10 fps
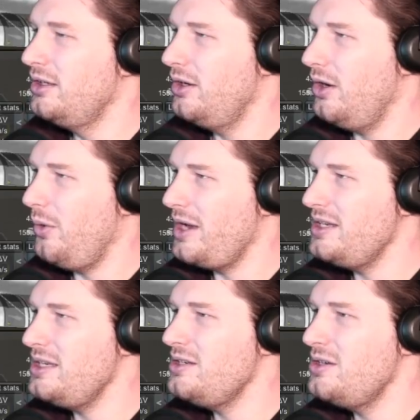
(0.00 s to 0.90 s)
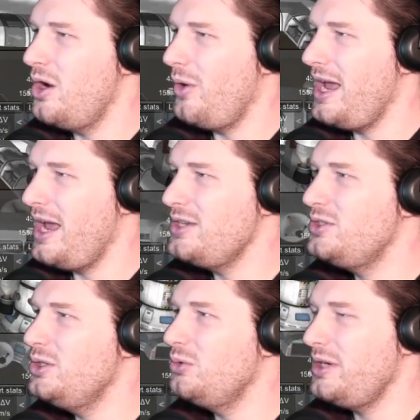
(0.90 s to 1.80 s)
Oh, I didn't know I had
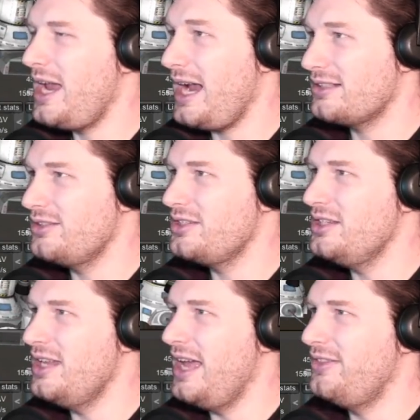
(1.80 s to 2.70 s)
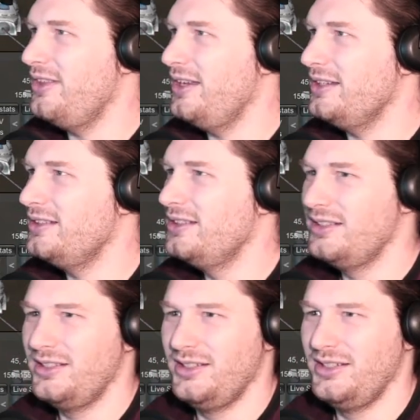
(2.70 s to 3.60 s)
2 reactors in that thing.
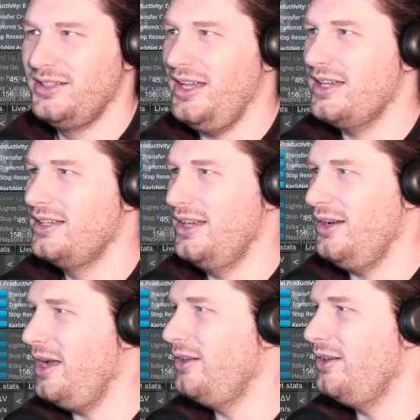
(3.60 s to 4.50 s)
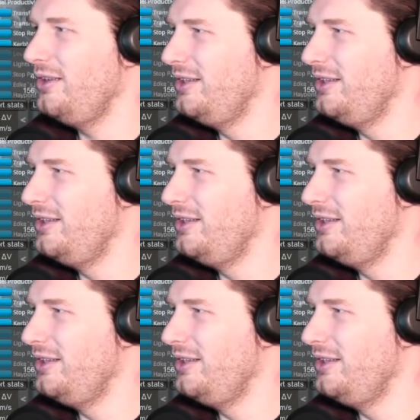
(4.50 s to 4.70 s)
Oh well.